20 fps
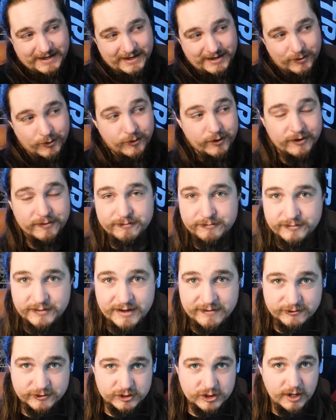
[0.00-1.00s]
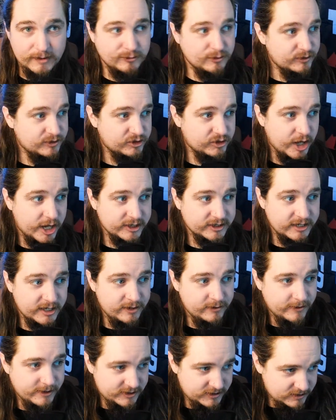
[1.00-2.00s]
Or never stopped with strikes
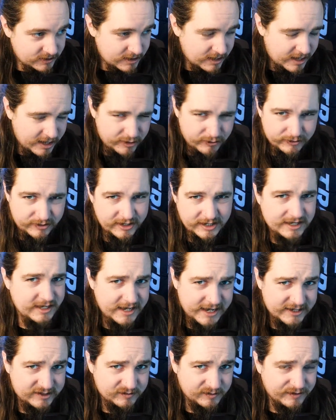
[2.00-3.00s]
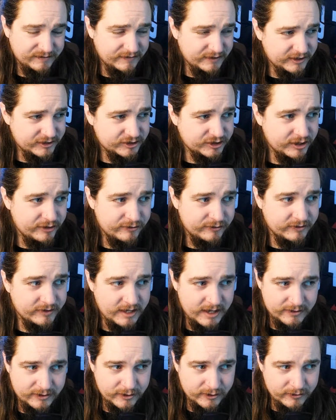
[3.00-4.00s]
anyways. I don't think he has been finished other than
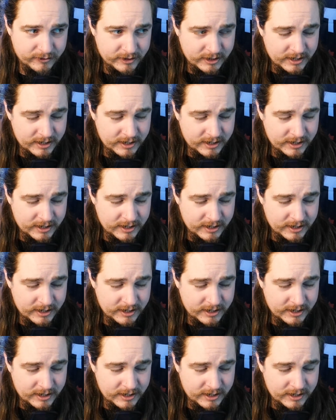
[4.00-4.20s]
that, though.